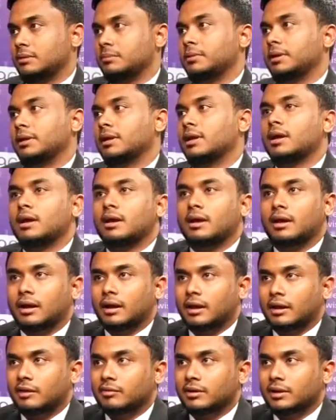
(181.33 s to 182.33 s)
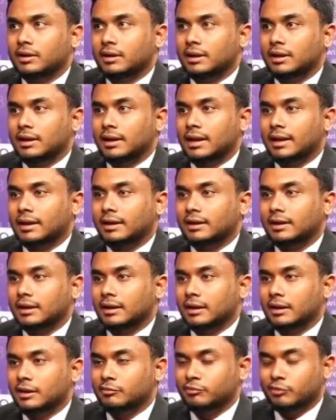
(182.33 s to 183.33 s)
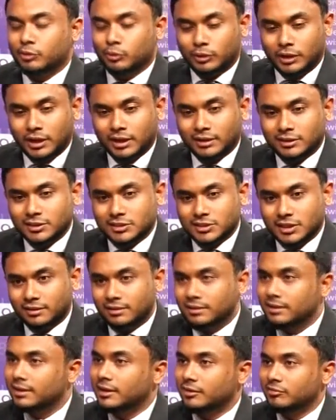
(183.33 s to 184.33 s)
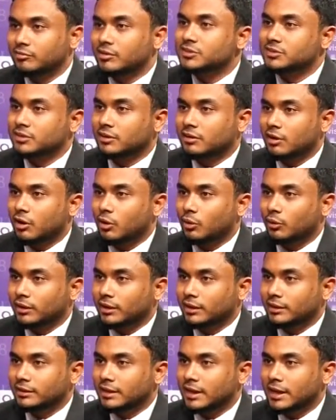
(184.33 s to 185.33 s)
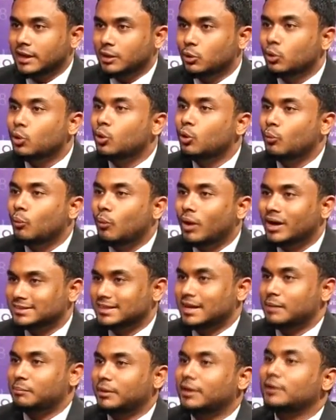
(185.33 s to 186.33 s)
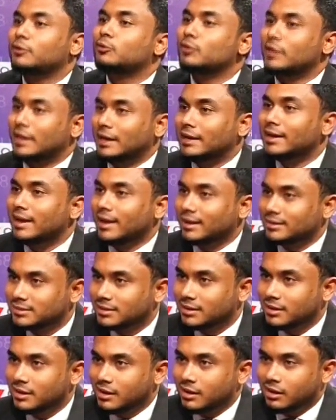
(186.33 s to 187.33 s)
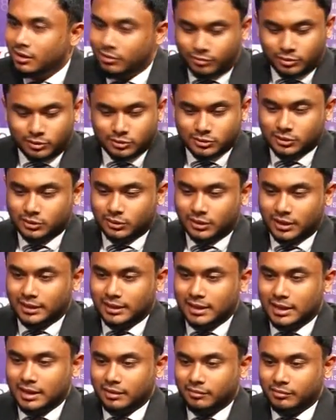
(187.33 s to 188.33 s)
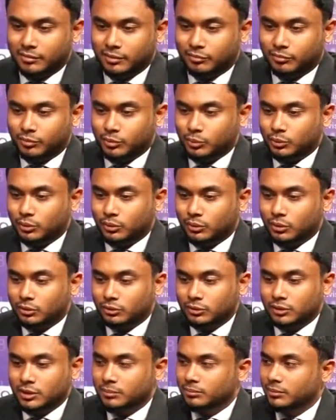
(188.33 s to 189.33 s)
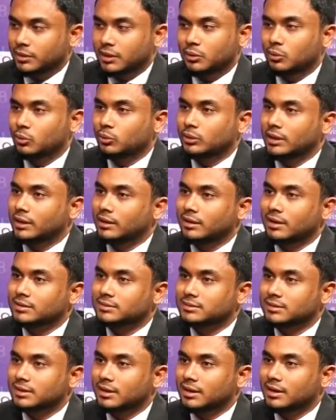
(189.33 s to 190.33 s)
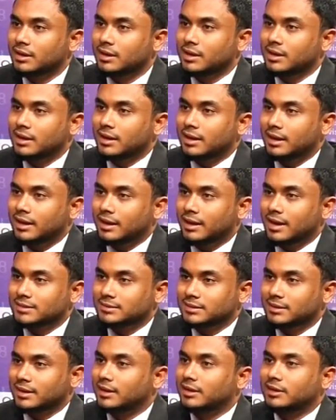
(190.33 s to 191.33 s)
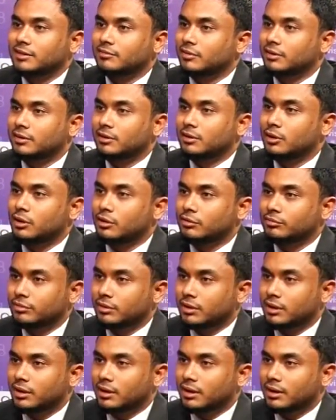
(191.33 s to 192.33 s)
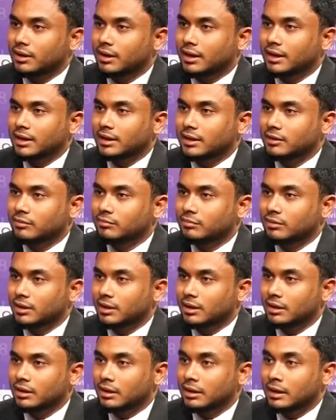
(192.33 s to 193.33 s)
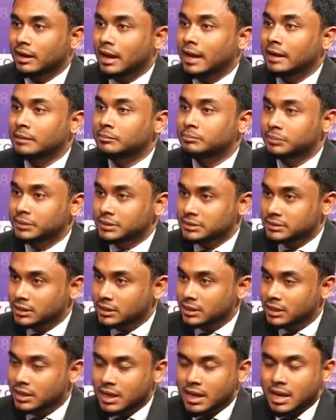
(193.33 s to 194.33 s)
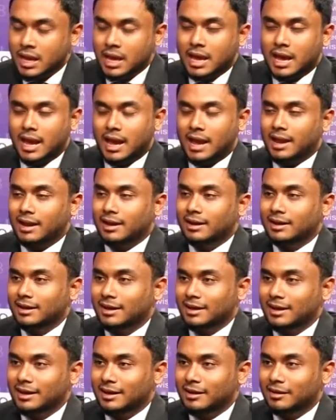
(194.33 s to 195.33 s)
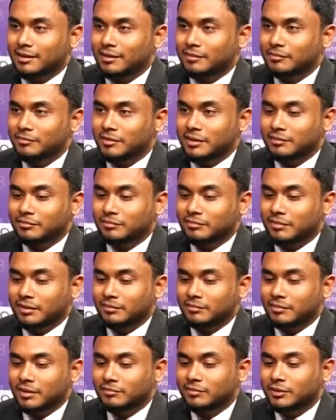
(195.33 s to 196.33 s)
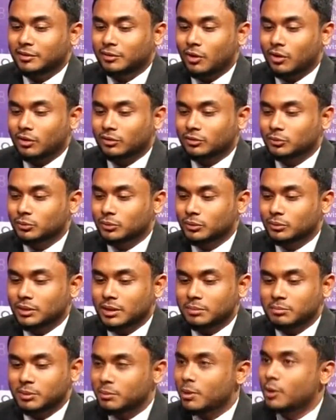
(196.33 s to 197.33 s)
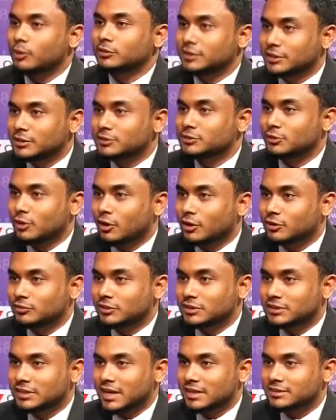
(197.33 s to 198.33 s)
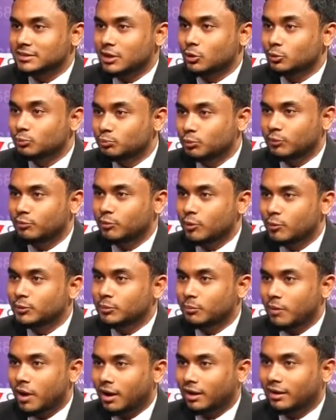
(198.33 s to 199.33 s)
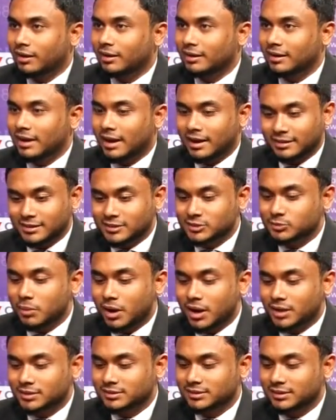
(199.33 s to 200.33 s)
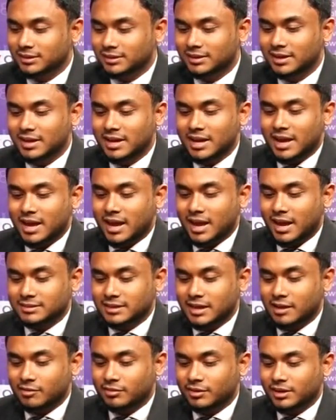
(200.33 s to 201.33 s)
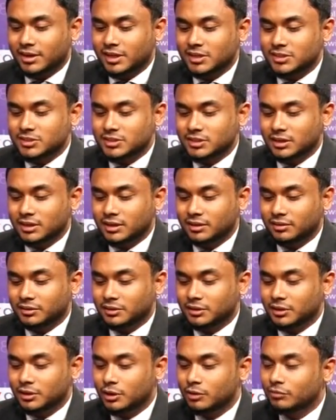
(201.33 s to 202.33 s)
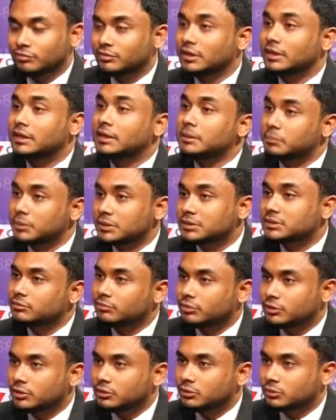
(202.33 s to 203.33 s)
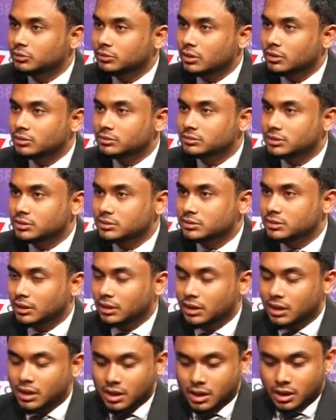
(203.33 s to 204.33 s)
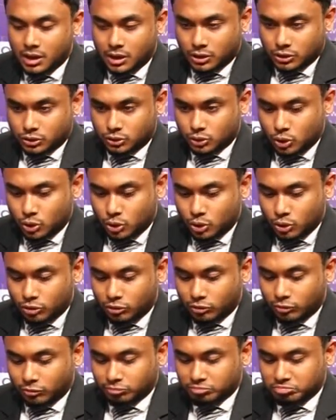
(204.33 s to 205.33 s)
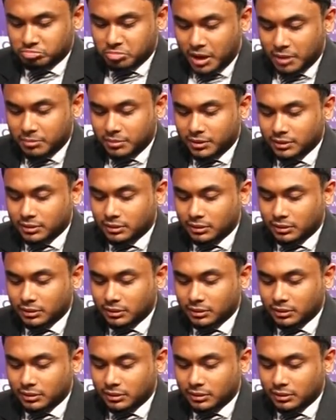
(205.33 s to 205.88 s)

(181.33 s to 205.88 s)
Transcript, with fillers: i mean even like if you take the general investor crowd they know what's happening to the index of course uh, okay they if you talk to them they know the index uh, uh, has a negative return of negative nine percent and uh, when, we, when we talk to them about these stocks which has outperformed the market and this basket has average uh, return of 30% for the 2016 mm -hmm. So I mean